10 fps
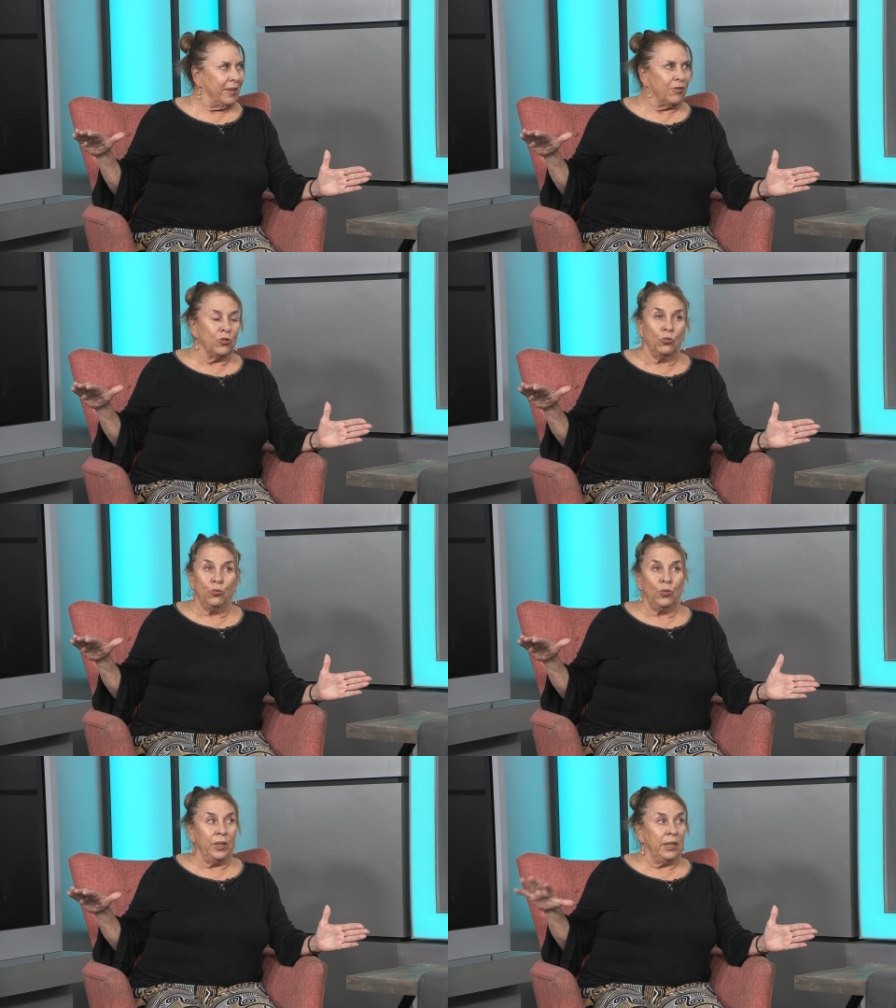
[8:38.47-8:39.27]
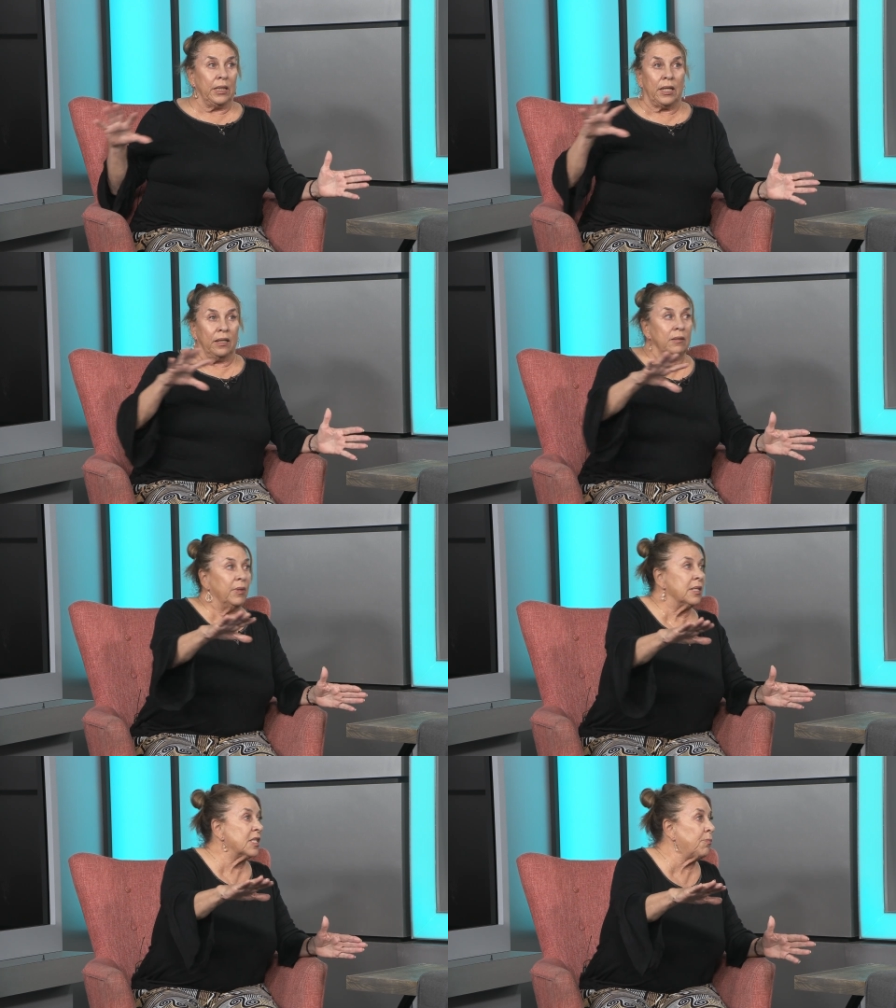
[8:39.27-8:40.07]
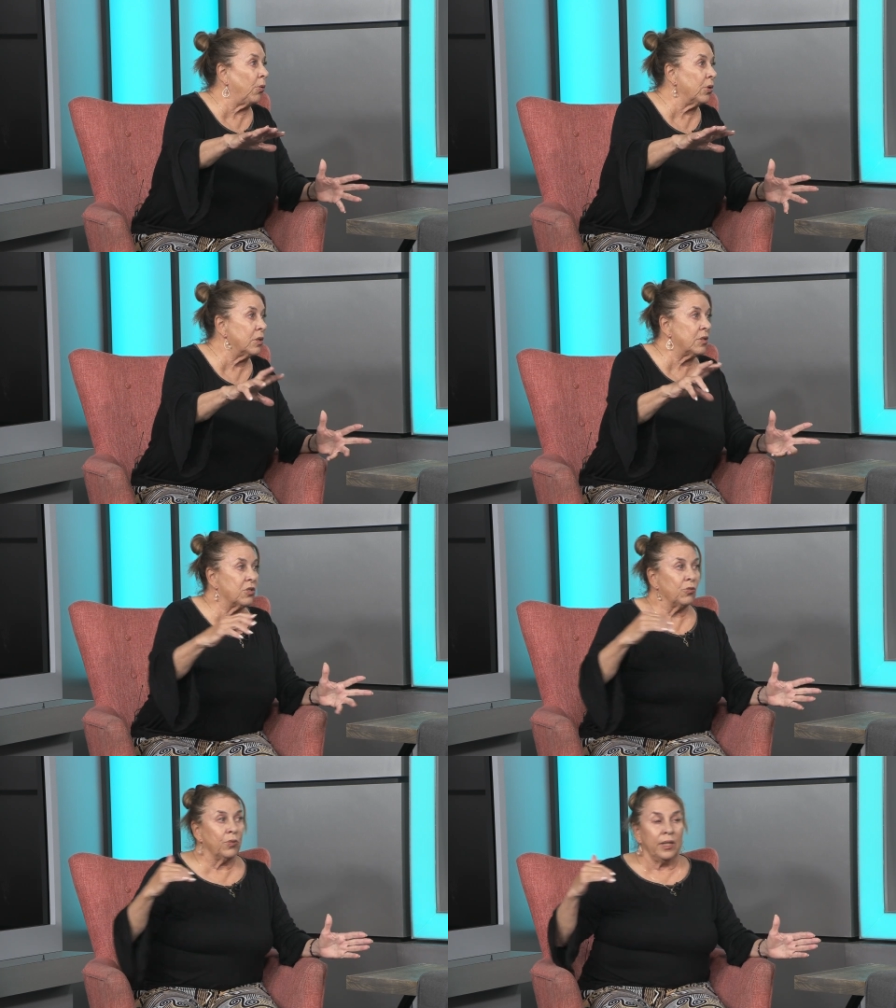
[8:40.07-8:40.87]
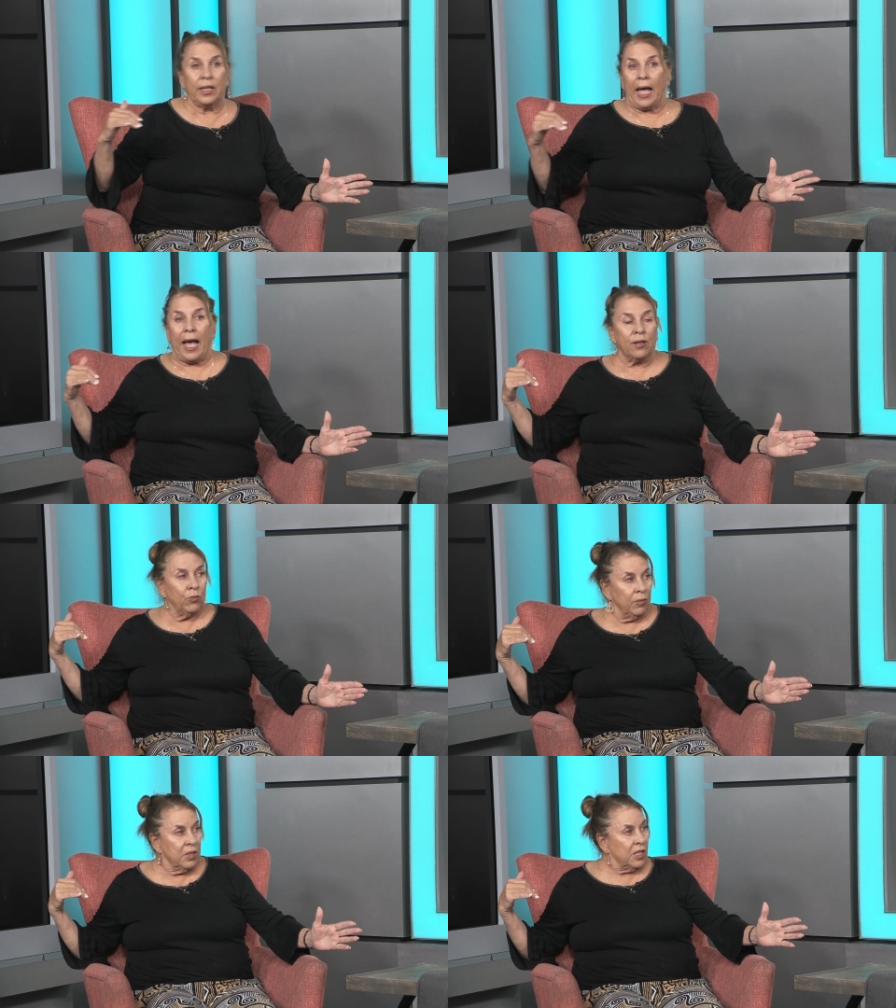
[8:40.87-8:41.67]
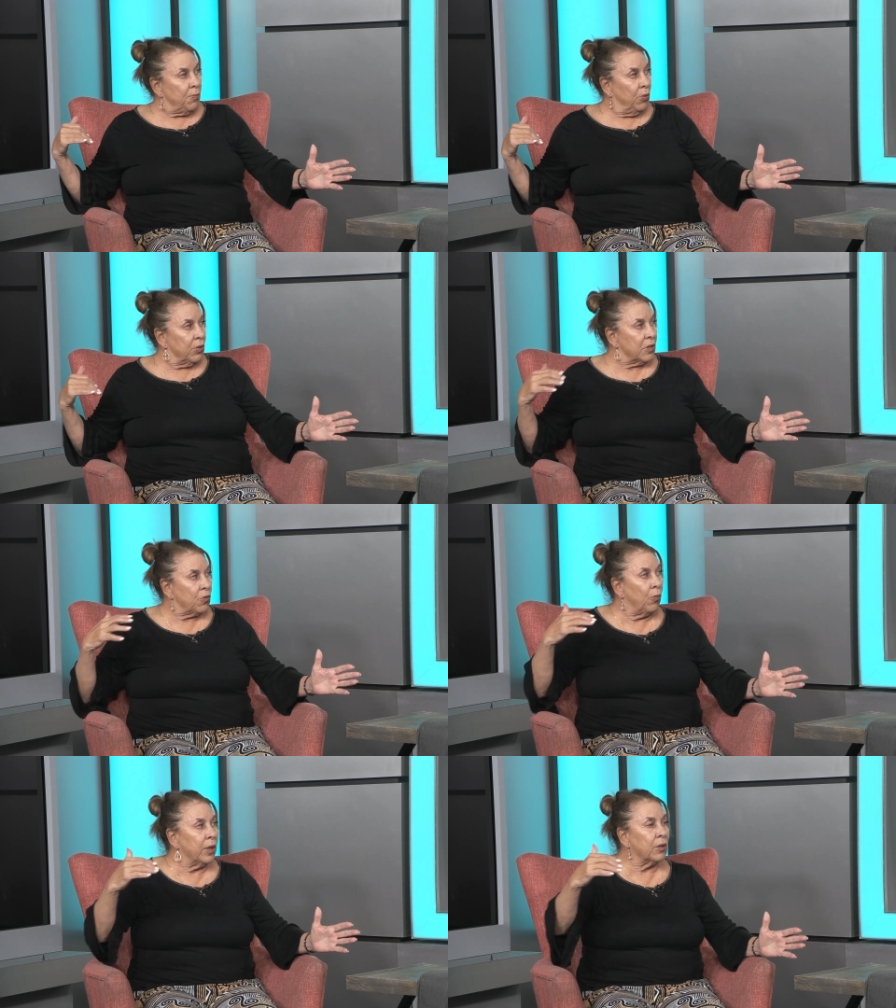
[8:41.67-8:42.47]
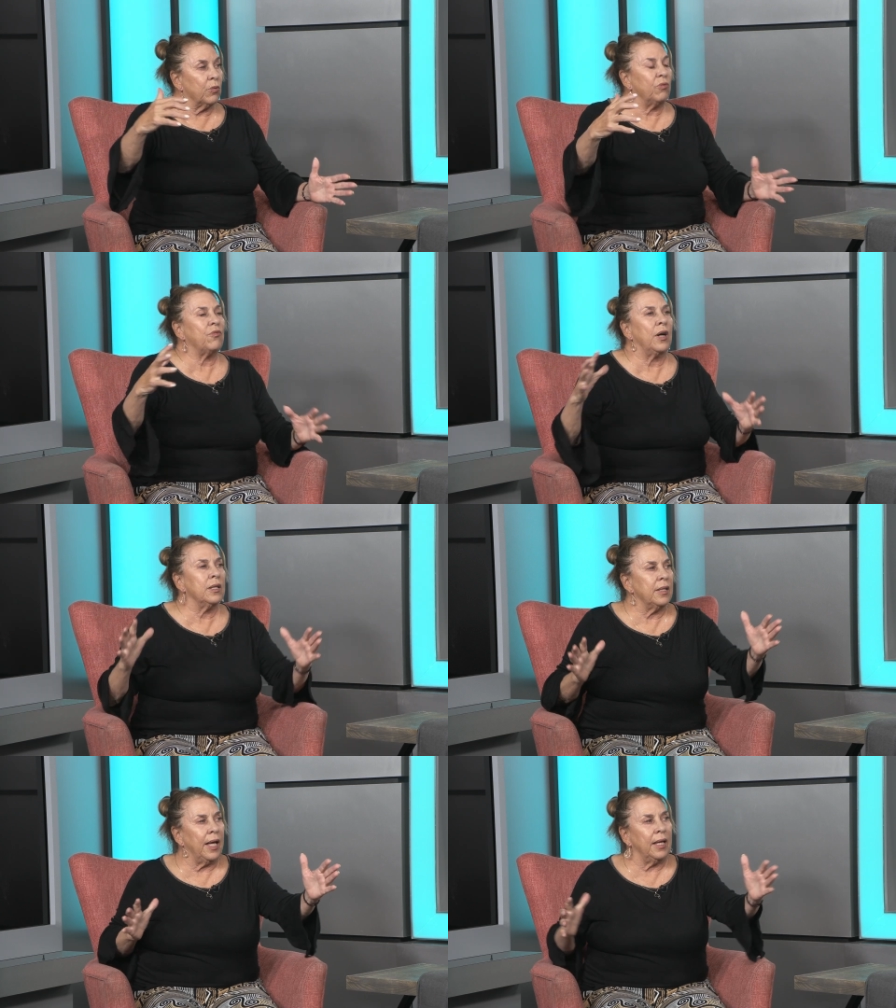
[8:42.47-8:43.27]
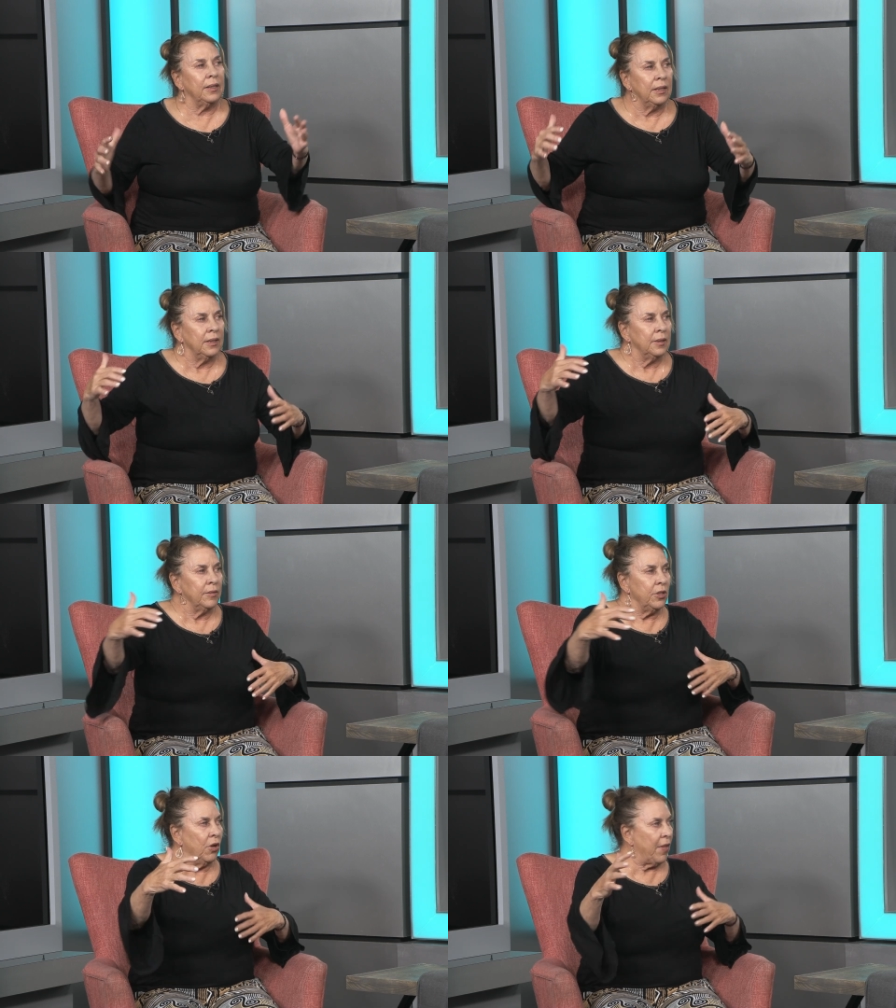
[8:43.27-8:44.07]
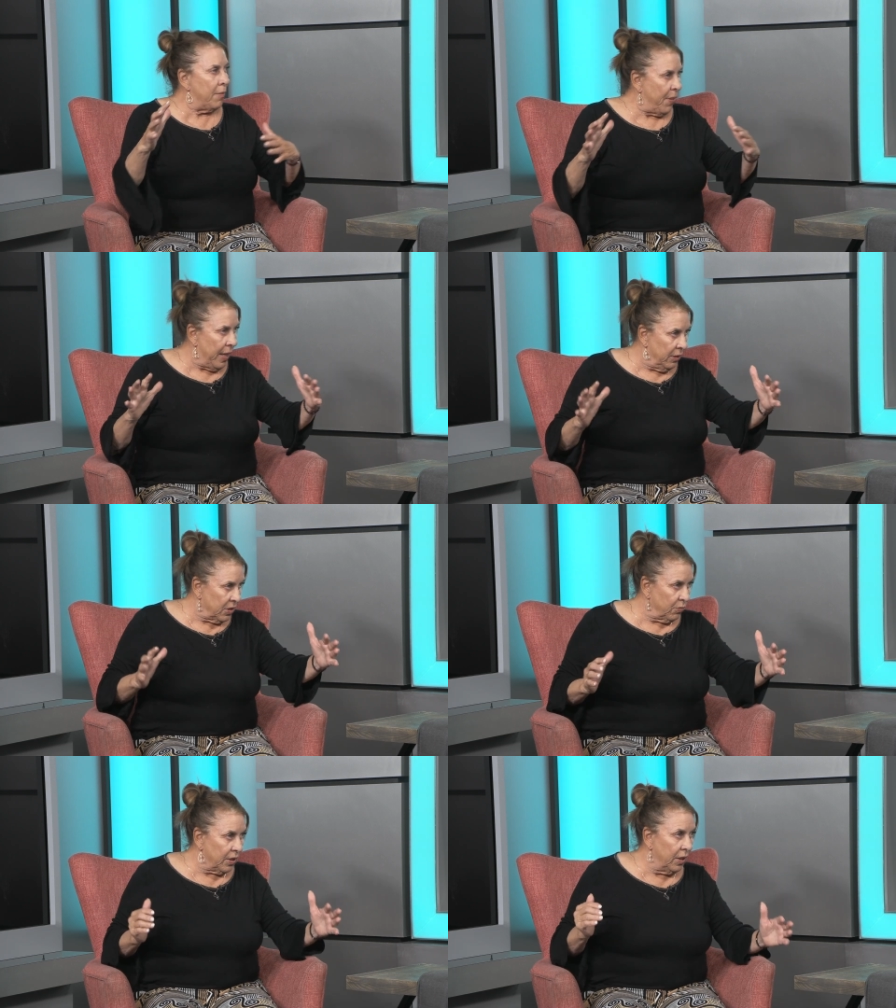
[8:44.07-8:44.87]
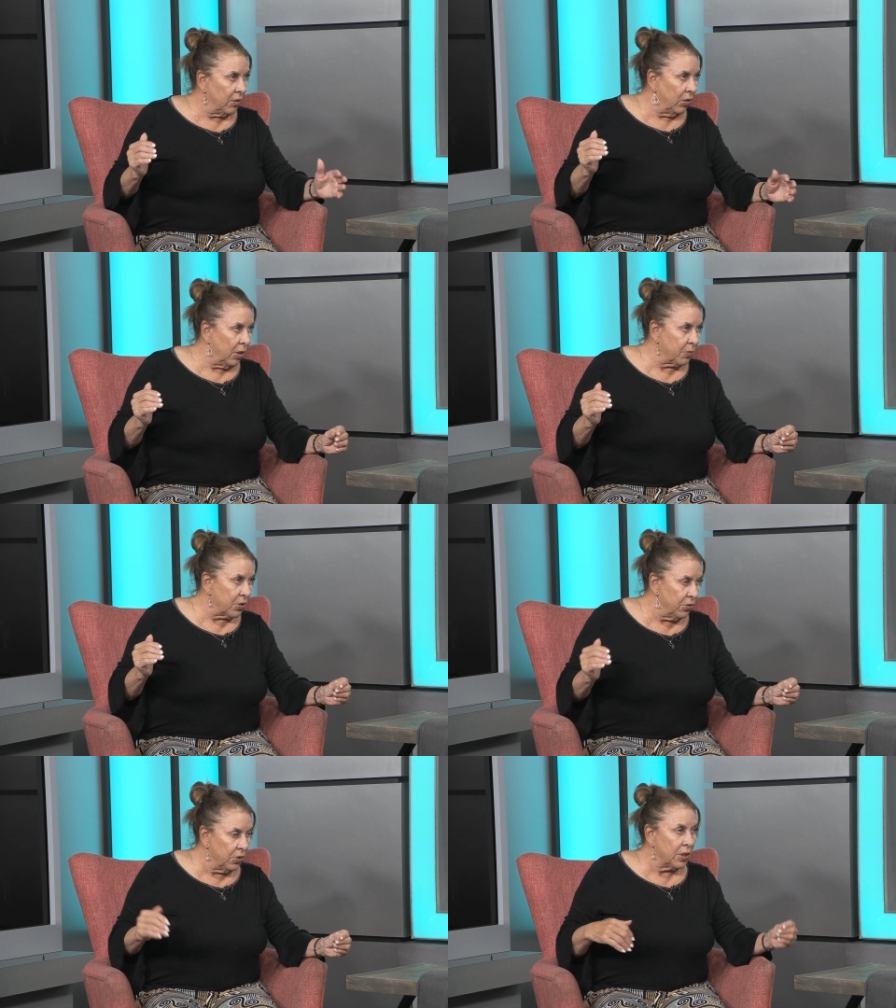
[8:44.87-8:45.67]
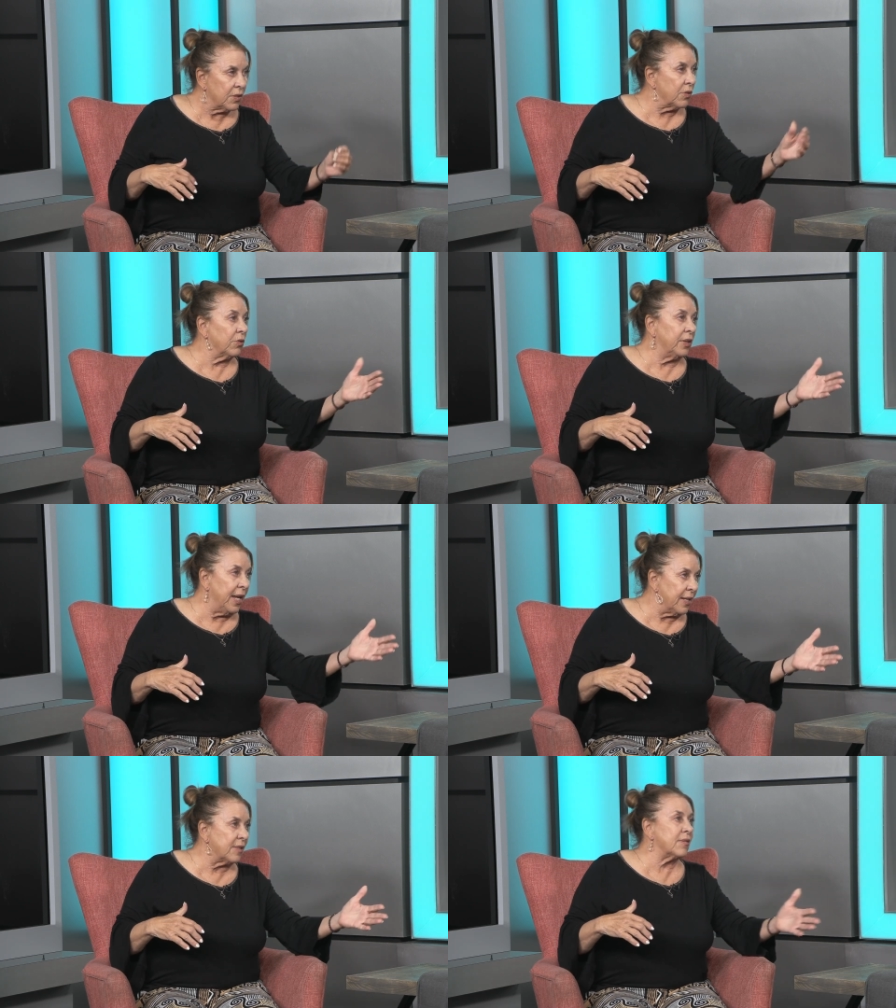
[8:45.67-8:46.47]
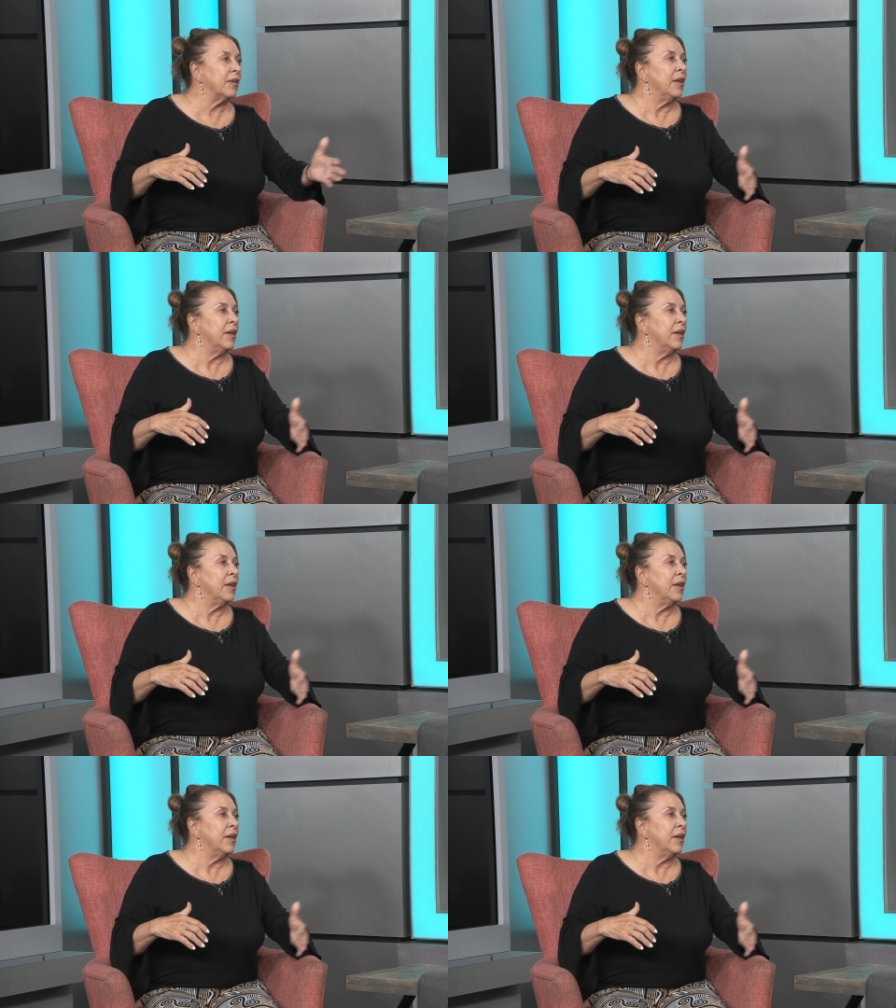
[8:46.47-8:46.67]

Do we cut men's sports? Do we add women's sports? Where do we find that, that balance with equal opportunity? So yes,